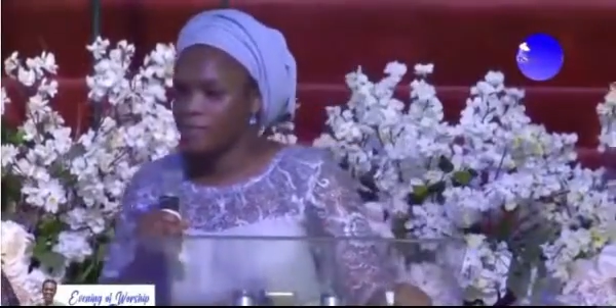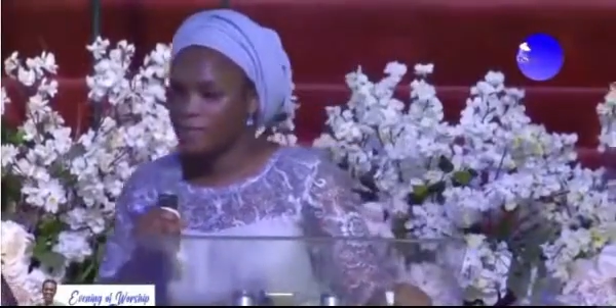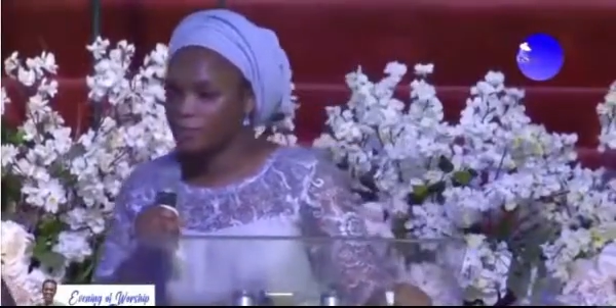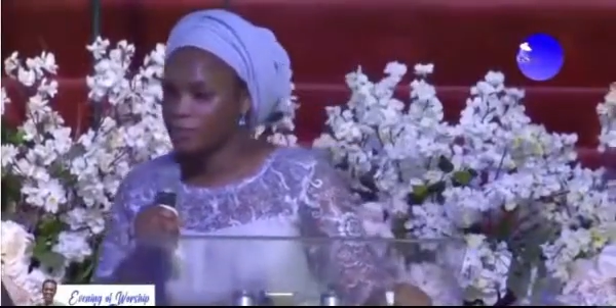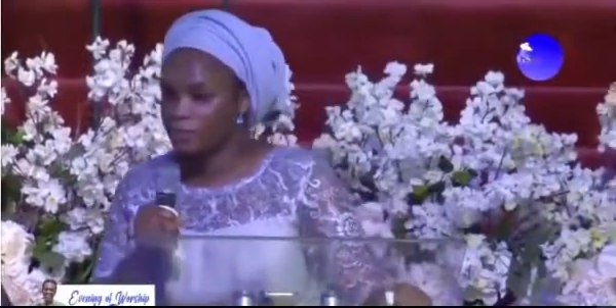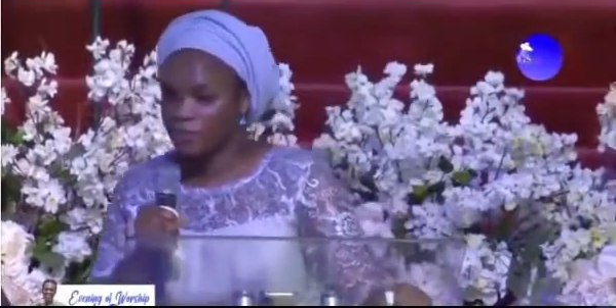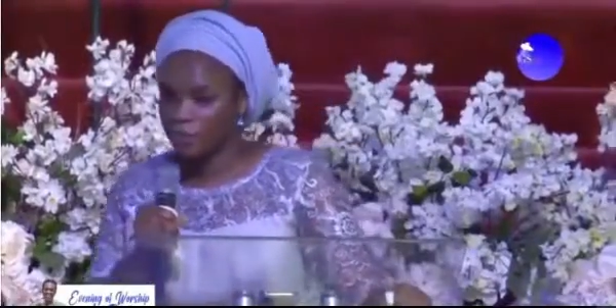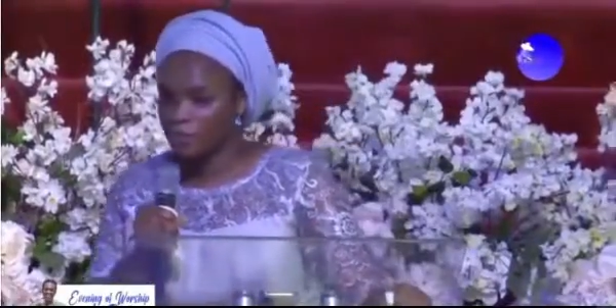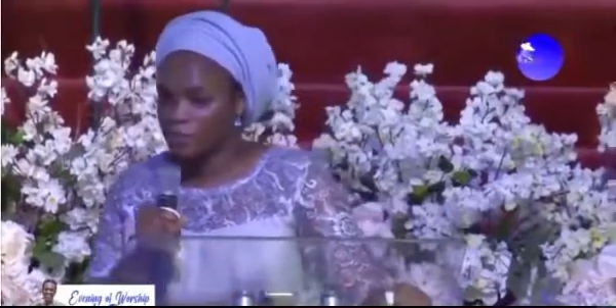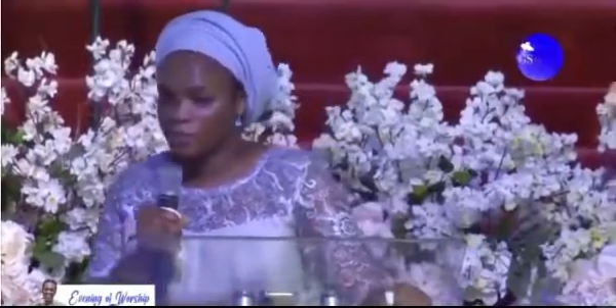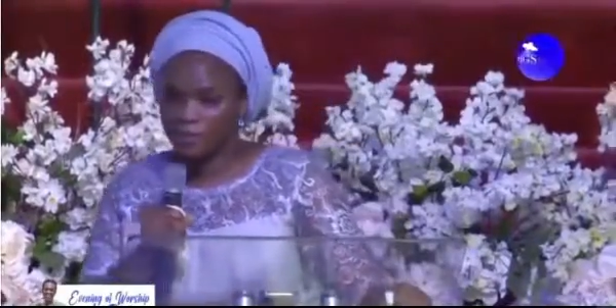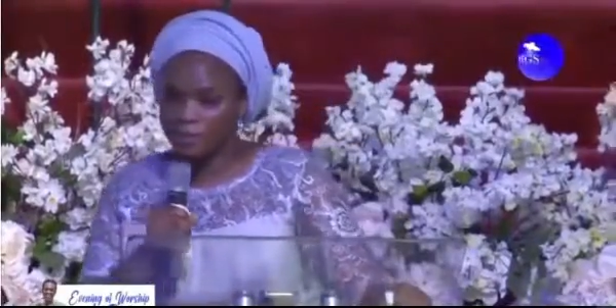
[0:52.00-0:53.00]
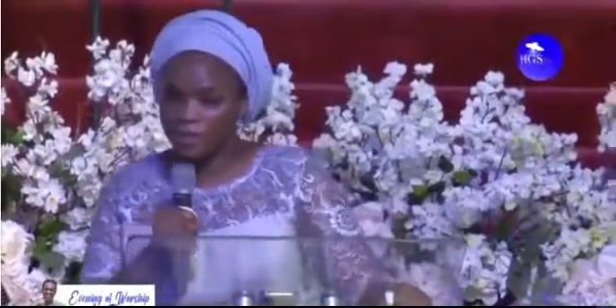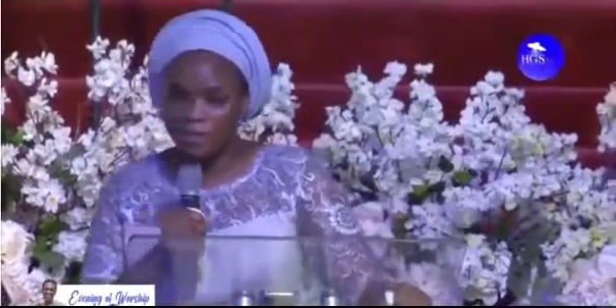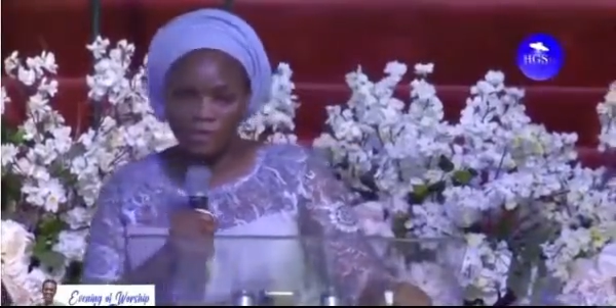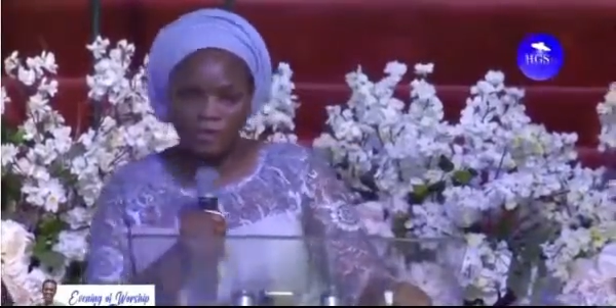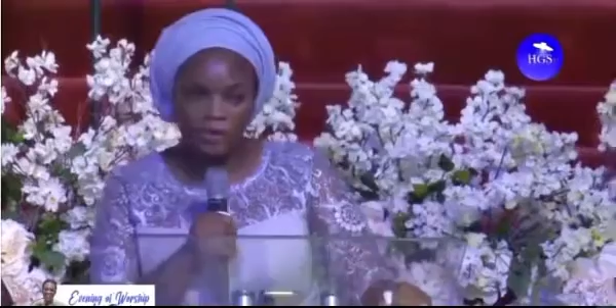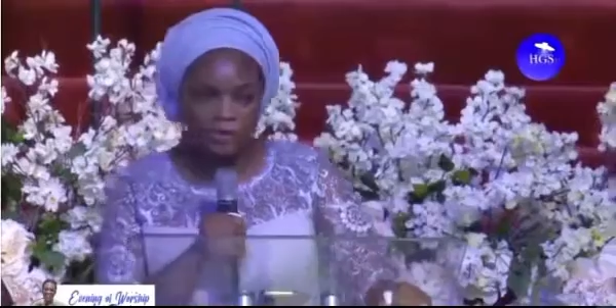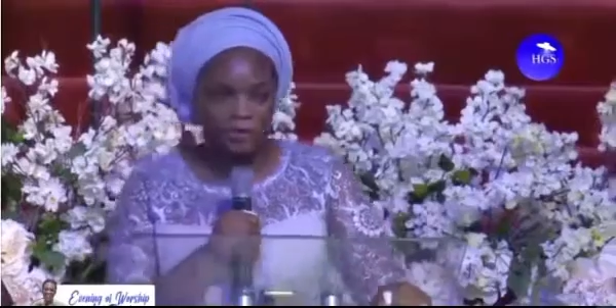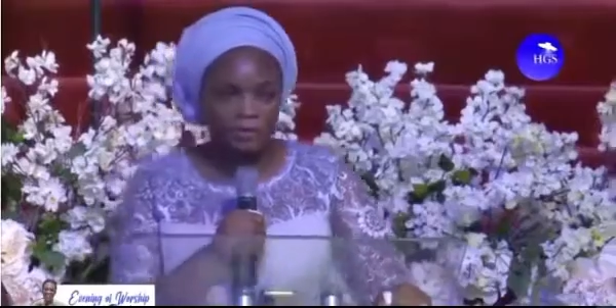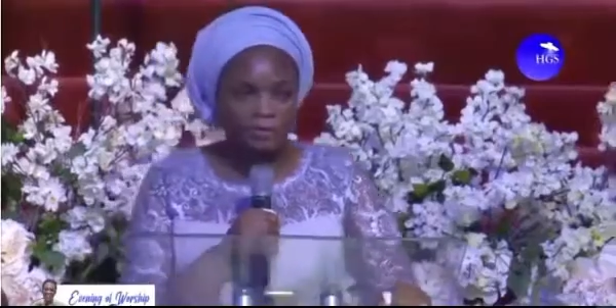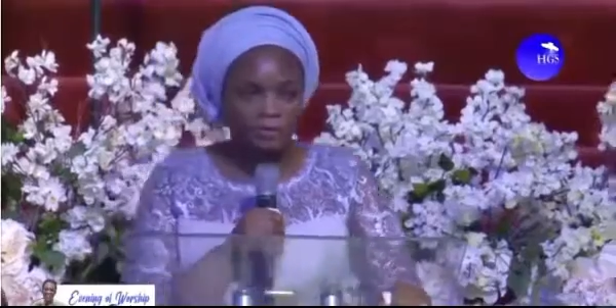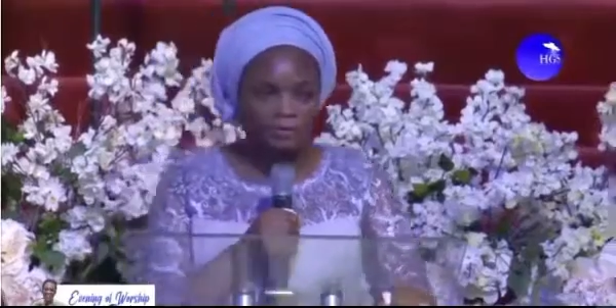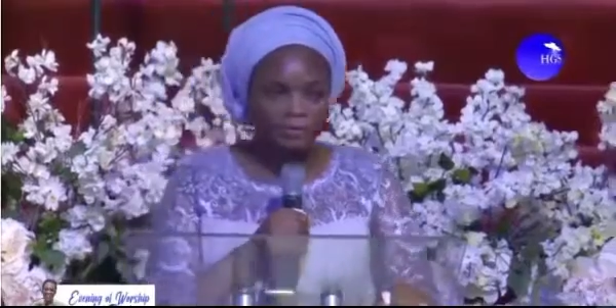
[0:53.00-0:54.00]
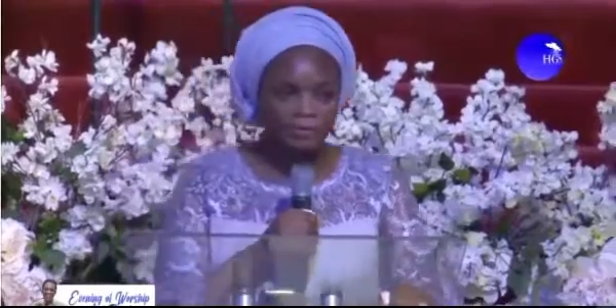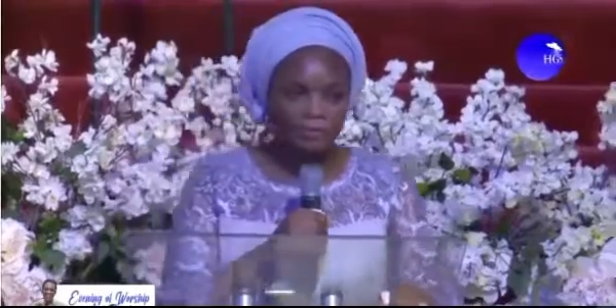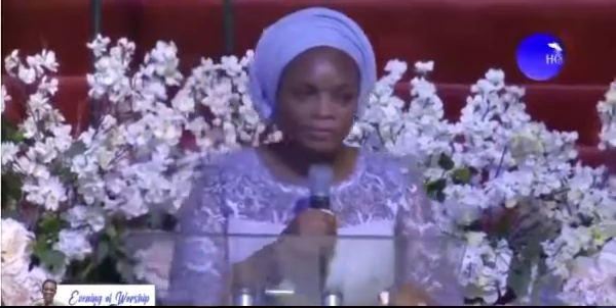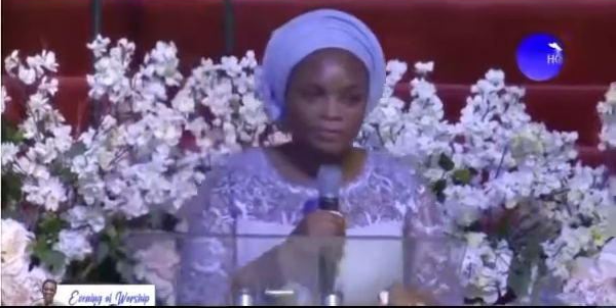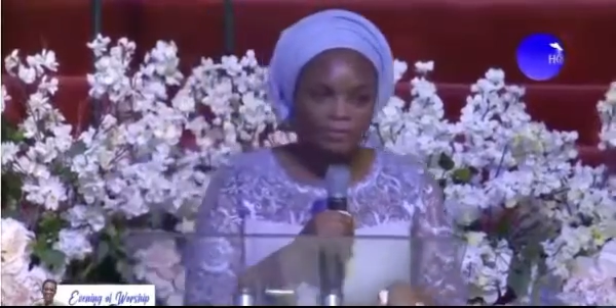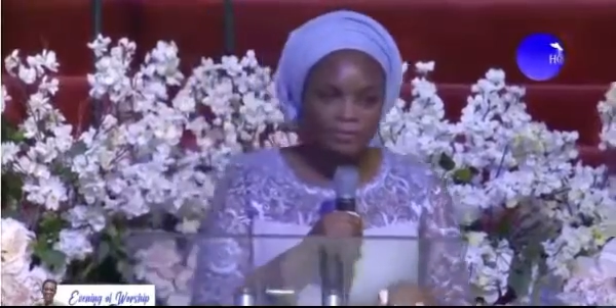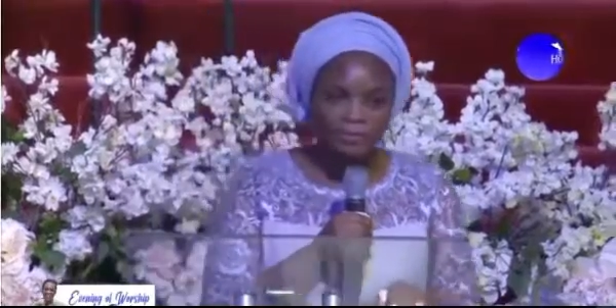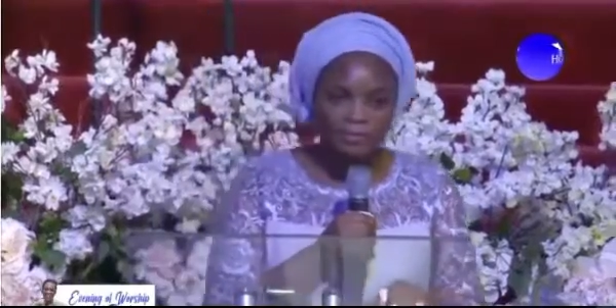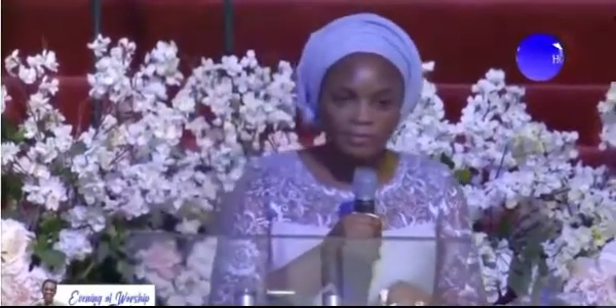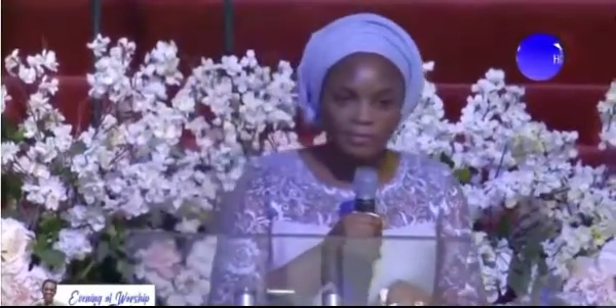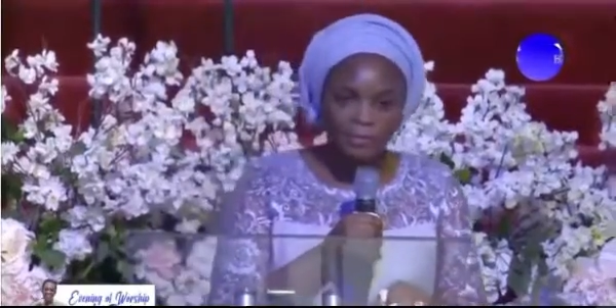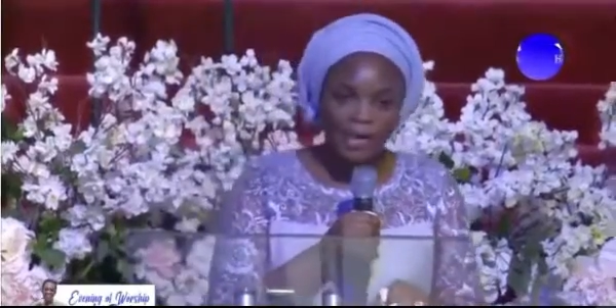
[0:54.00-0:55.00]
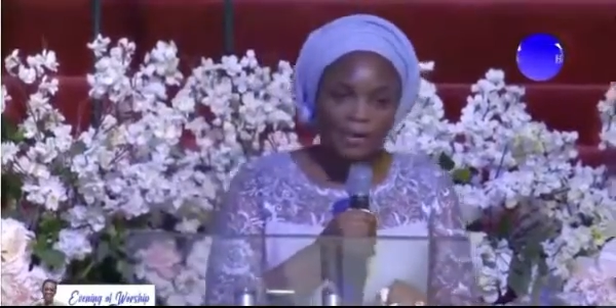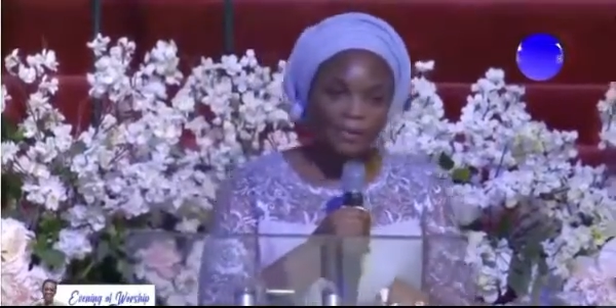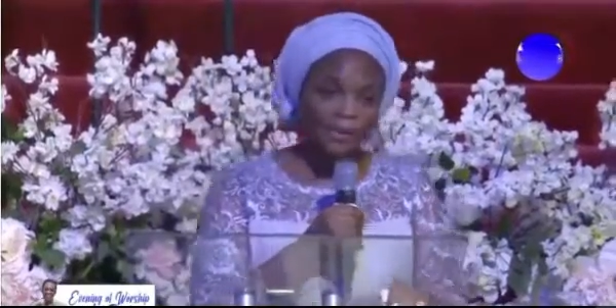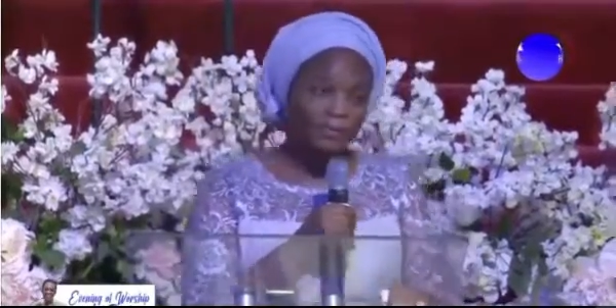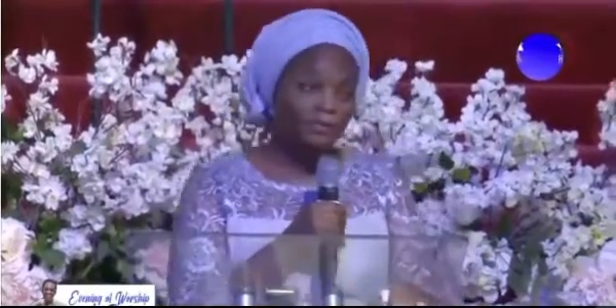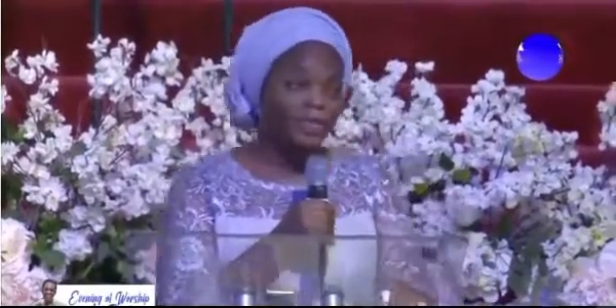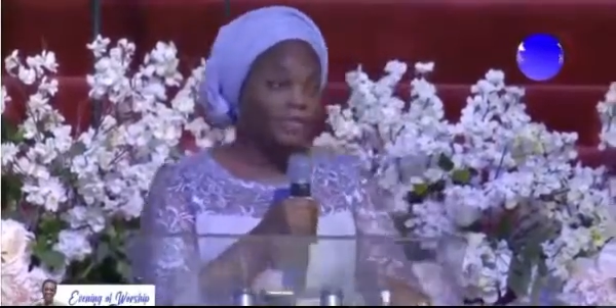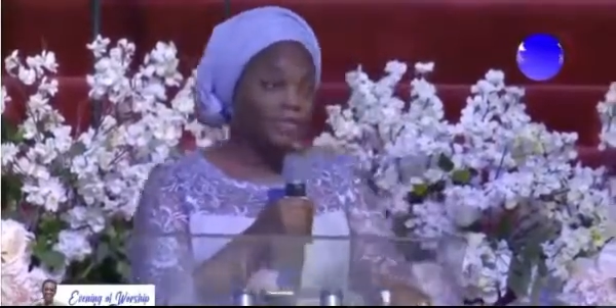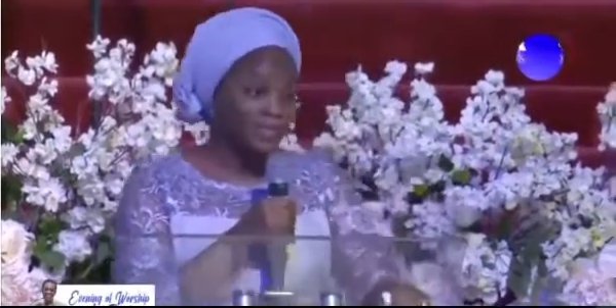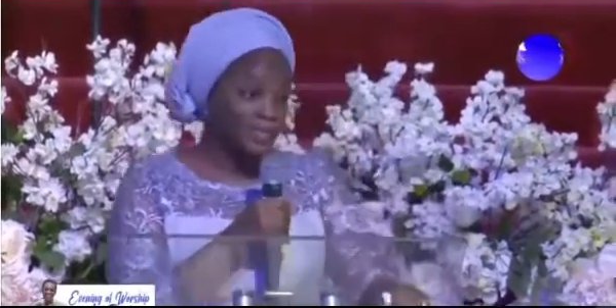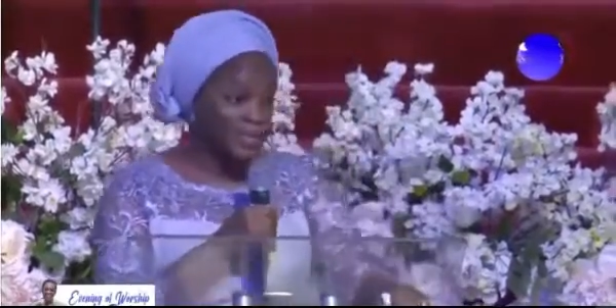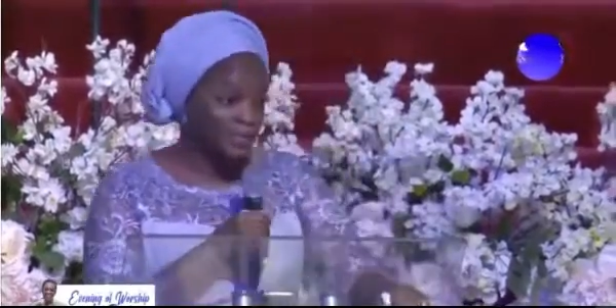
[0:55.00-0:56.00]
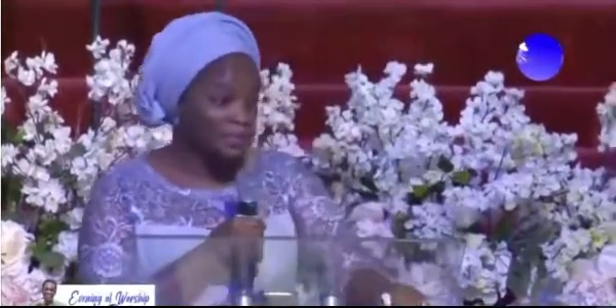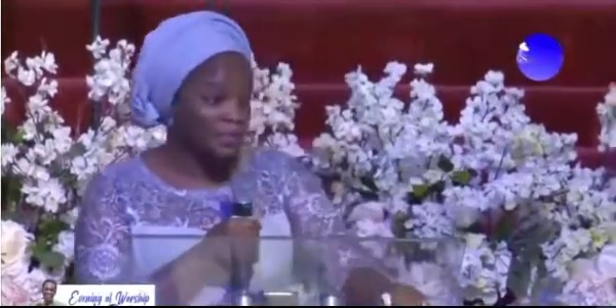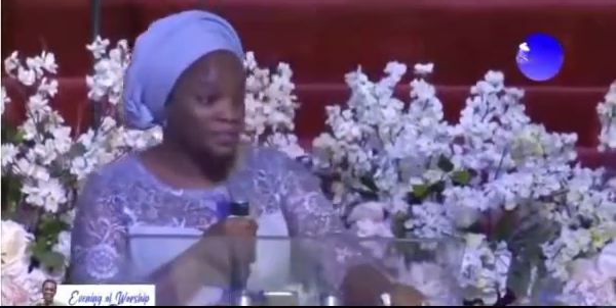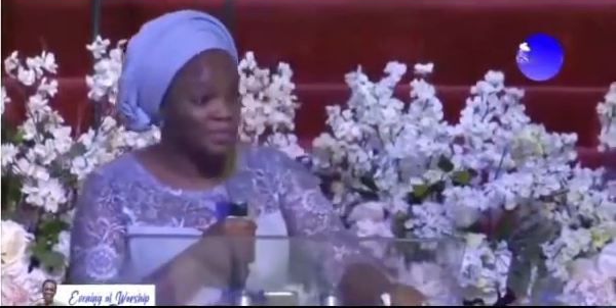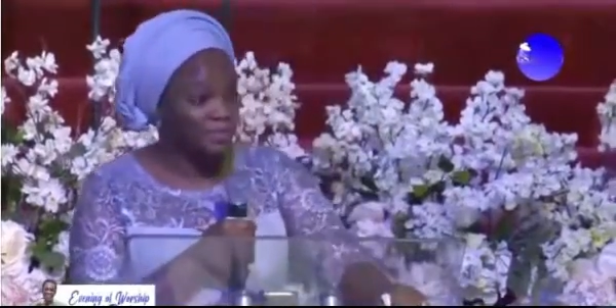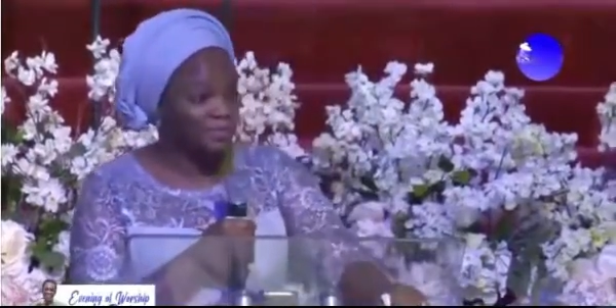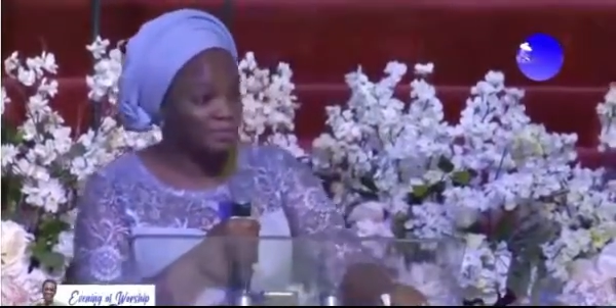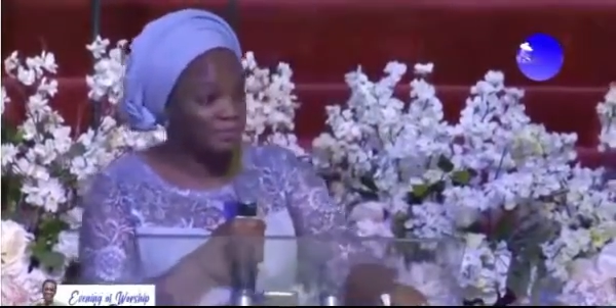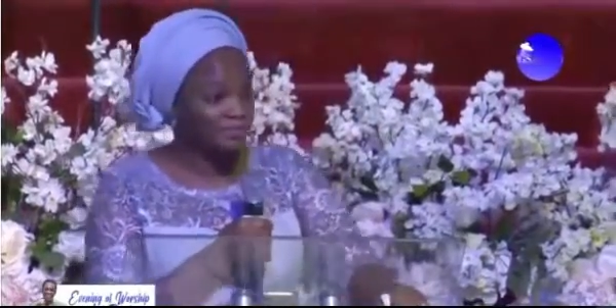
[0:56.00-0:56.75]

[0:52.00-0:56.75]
I do not mourn him at all. I weep because he left me.